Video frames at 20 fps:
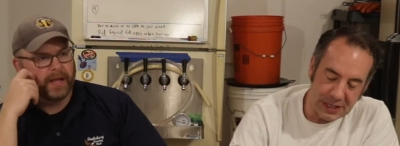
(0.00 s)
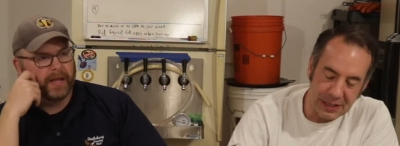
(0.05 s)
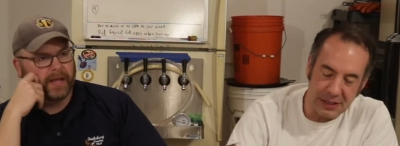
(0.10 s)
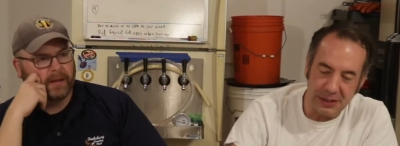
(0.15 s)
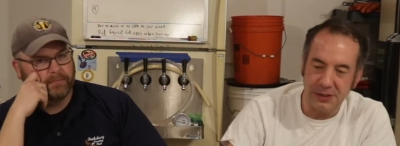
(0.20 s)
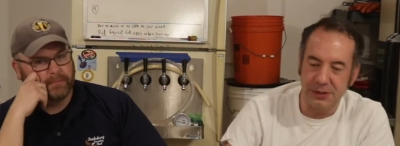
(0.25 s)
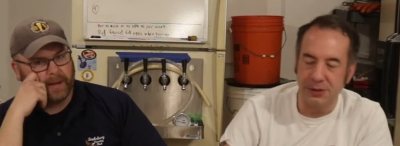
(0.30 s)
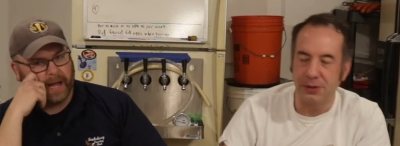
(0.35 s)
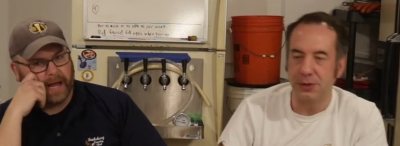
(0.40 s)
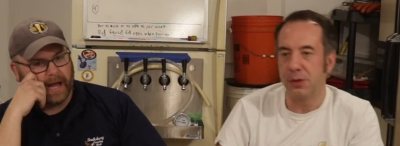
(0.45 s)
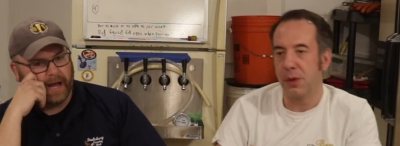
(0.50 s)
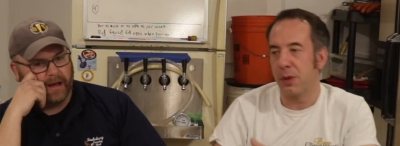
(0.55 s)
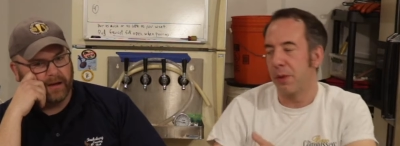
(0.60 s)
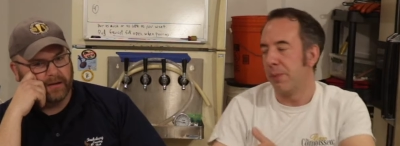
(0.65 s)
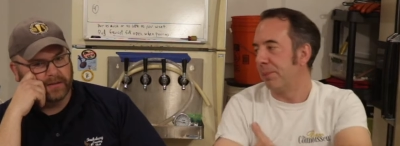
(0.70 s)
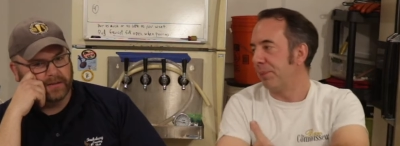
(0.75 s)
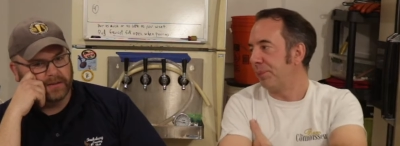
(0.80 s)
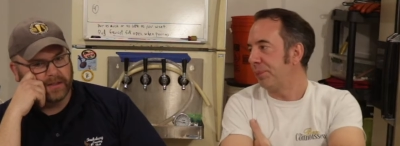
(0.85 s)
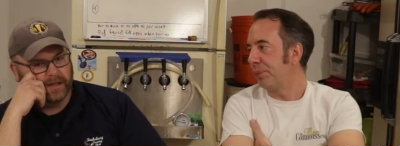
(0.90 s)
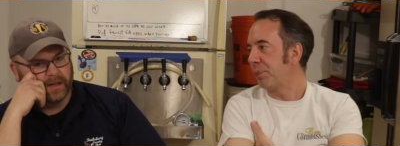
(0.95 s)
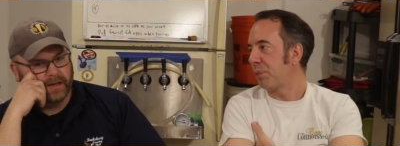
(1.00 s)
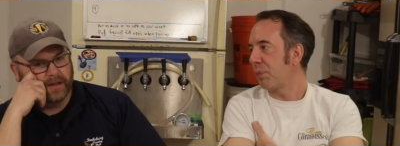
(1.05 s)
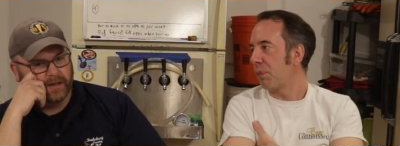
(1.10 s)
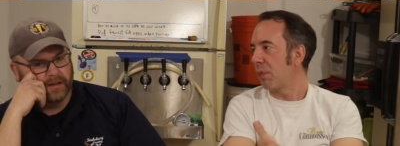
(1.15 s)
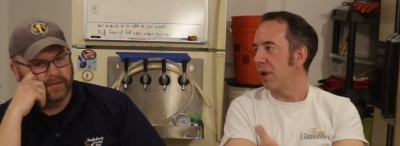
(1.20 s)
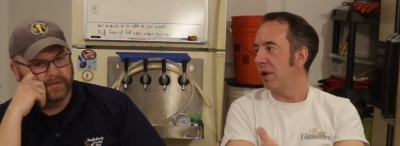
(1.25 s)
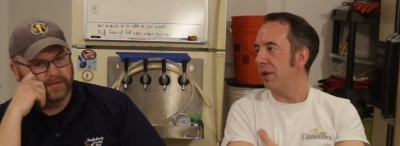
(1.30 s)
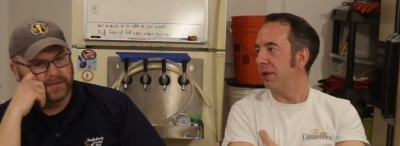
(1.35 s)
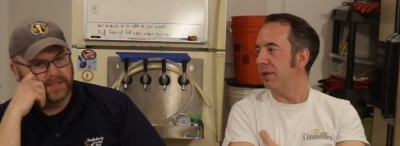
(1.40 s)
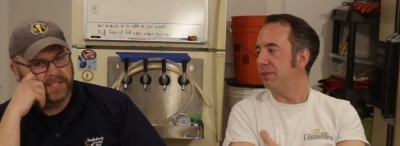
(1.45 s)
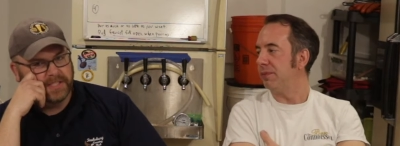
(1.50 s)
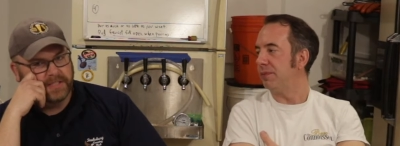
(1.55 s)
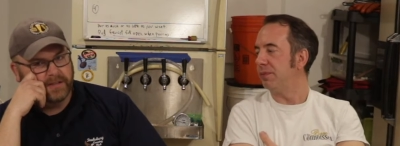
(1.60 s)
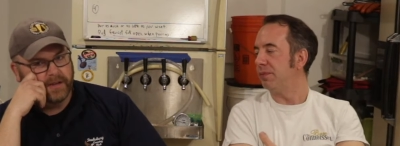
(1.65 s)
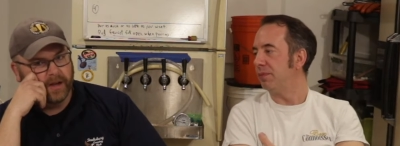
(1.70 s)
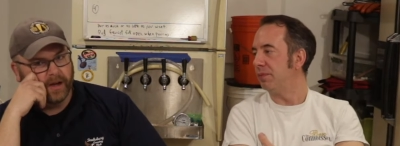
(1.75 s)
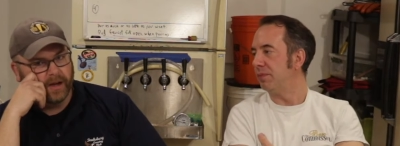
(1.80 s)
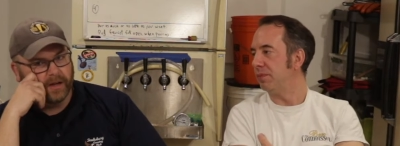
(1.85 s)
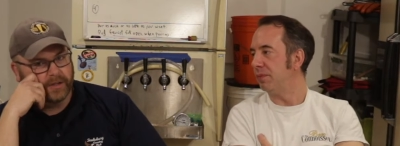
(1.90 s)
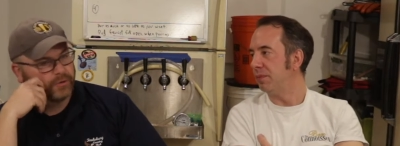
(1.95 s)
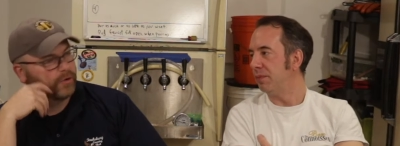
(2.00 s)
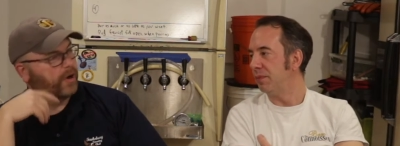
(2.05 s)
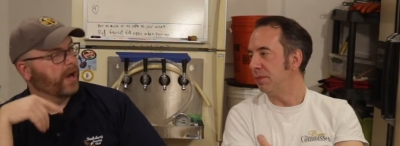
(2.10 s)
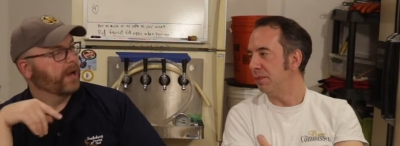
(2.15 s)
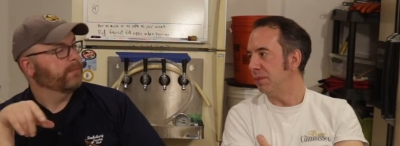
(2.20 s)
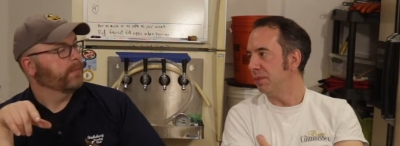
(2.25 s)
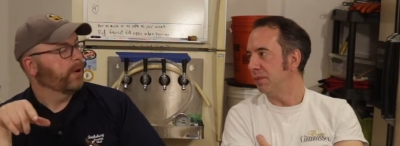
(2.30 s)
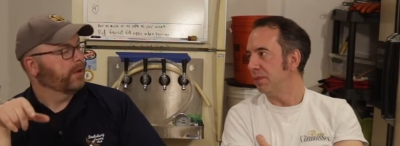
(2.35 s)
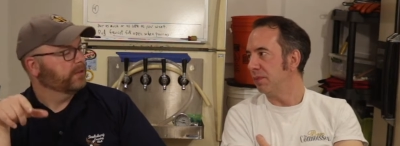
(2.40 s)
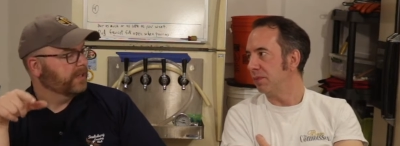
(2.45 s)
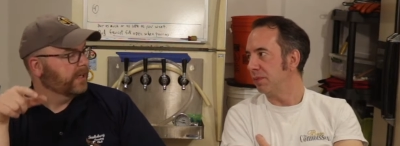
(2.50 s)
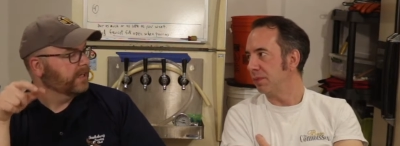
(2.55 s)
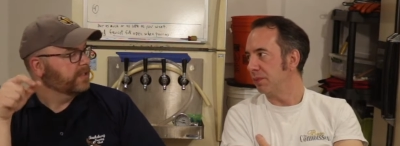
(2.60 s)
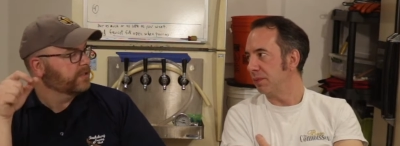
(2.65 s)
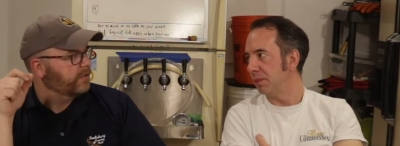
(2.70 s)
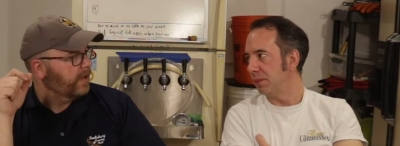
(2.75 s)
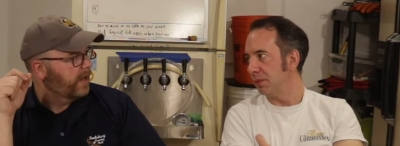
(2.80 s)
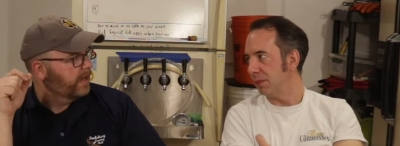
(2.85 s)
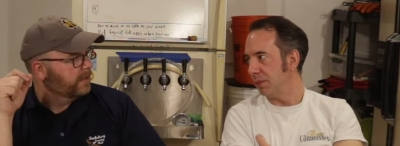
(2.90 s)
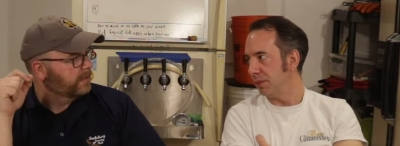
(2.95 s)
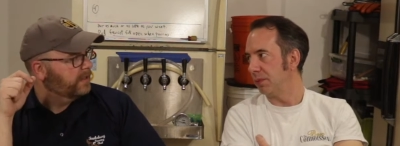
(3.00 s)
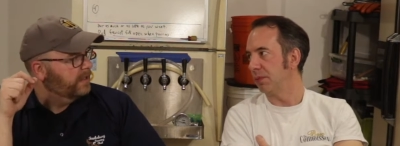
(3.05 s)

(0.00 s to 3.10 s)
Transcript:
Speaker 1: a pound of. Uh, dry malt extract